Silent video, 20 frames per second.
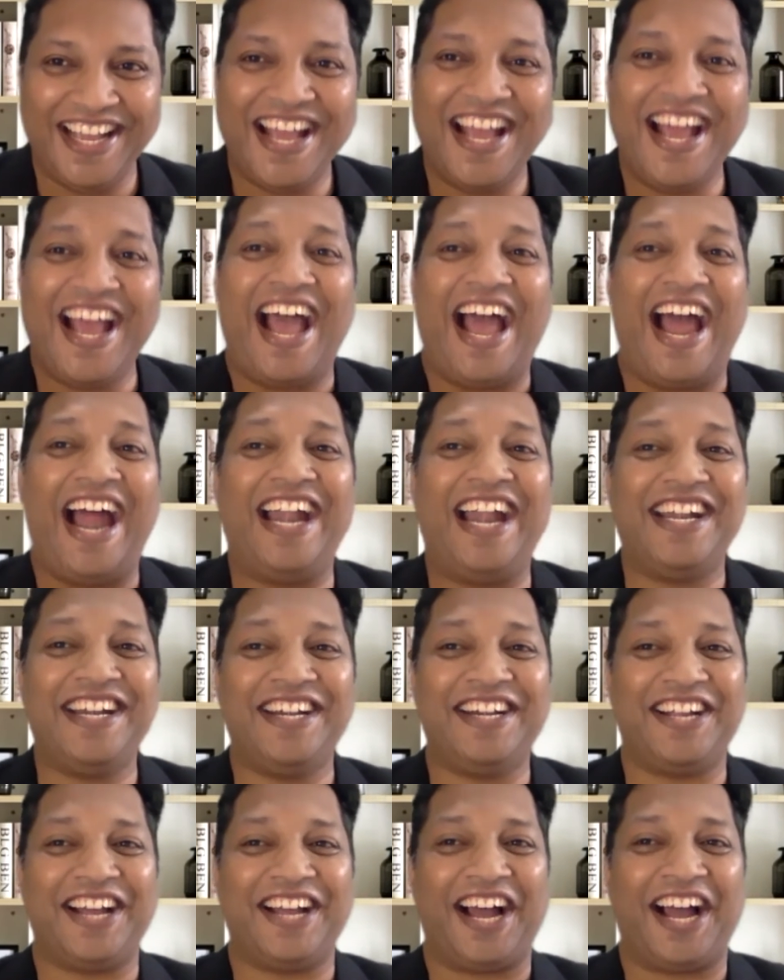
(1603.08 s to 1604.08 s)

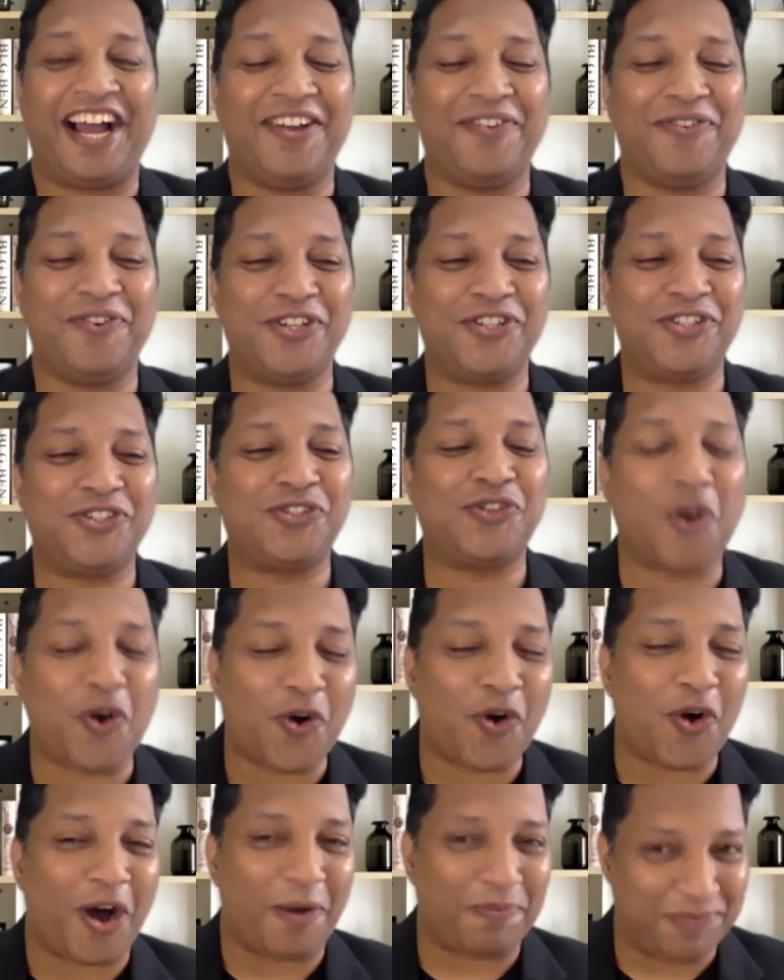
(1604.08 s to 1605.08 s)
And I was so
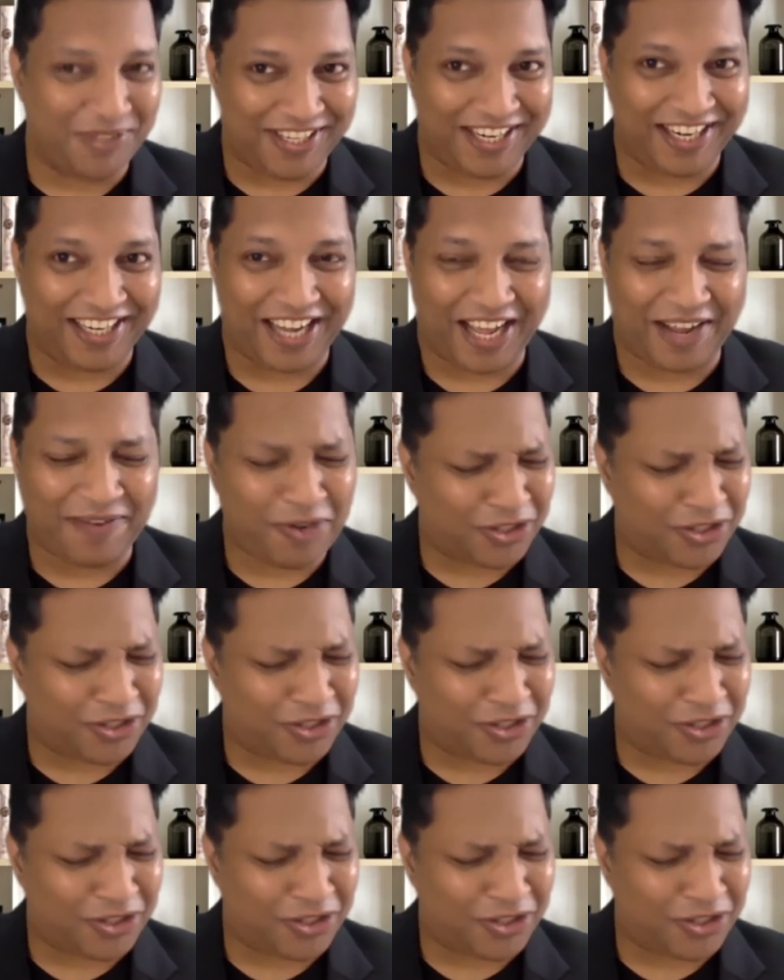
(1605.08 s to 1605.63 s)
upset.